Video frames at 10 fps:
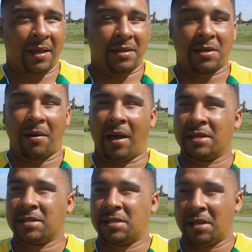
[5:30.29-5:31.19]
So
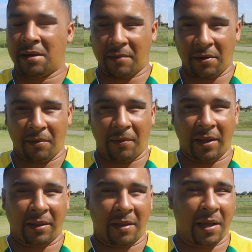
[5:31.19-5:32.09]
as the ceremony
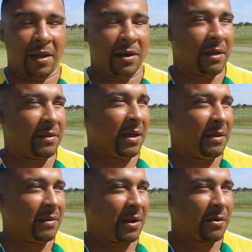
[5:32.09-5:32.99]
went and
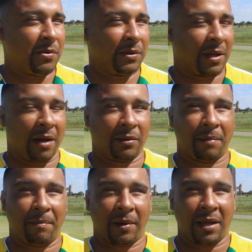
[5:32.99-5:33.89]
they called out
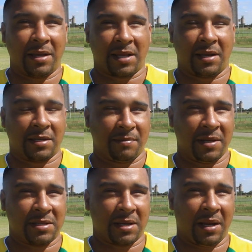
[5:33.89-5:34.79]
the players that has
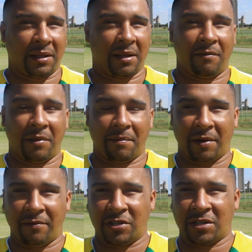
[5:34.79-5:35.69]
been selected for the
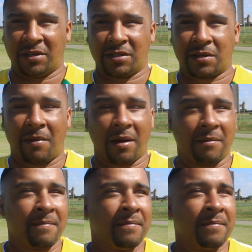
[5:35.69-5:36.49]
provisional squad,